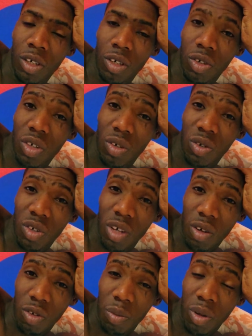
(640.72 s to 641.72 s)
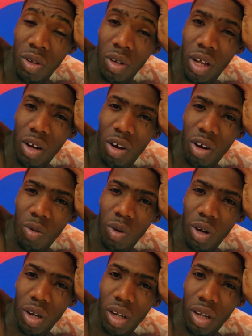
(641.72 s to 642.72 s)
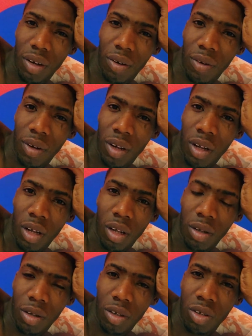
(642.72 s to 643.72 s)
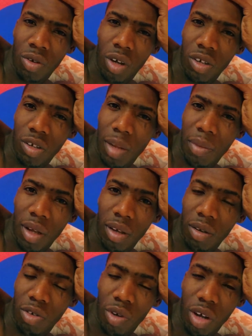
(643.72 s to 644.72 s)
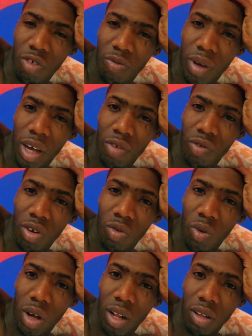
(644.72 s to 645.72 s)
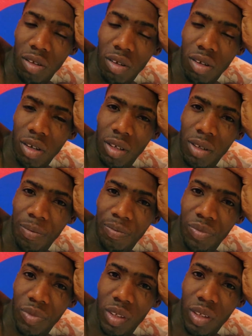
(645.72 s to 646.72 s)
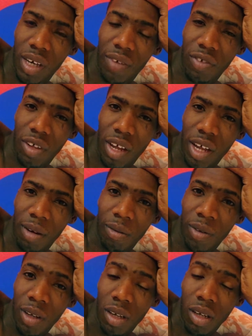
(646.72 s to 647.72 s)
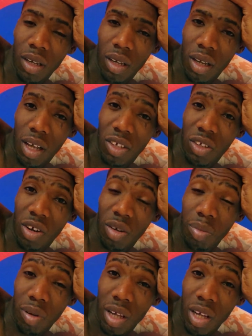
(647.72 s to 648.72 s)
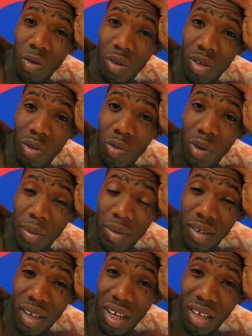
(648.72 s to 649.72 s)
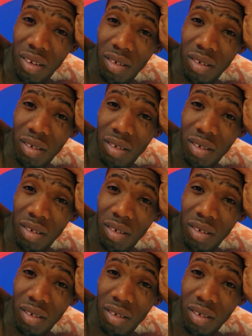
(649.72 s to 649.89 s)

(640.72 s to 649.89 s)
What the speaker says: So I was building that artwork, and I just let my creative mind run wild. After that, I started playing with the website,